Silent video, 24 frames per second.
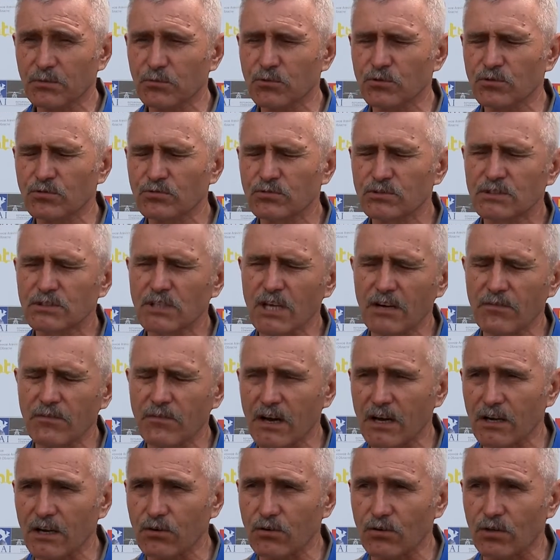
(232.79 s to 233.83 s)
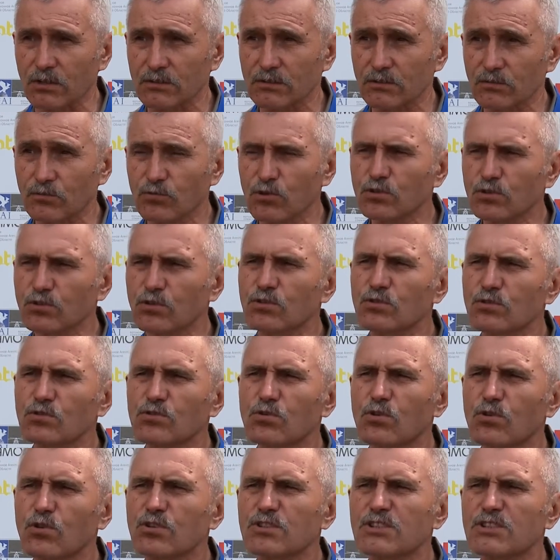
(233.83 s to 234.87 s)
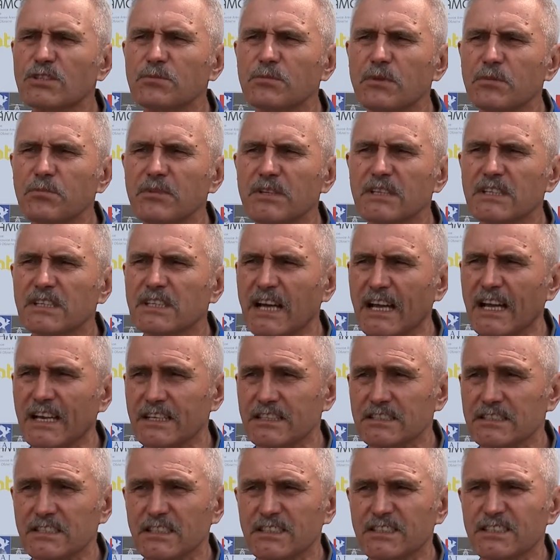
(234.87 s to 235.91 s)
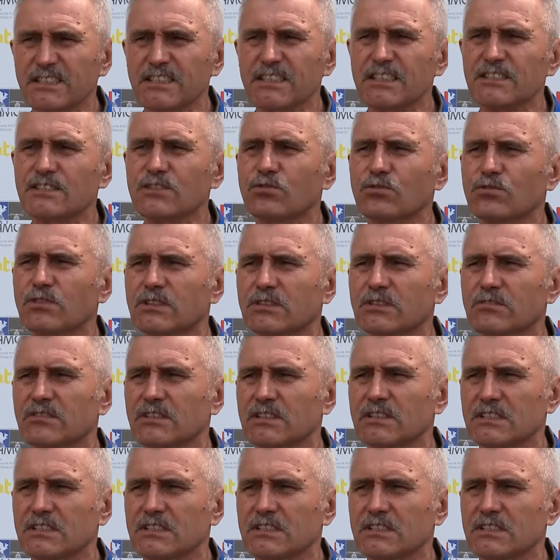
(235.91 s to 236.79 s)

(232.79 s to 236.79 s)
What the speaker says: If he fails to do something, I'll fail too. Operator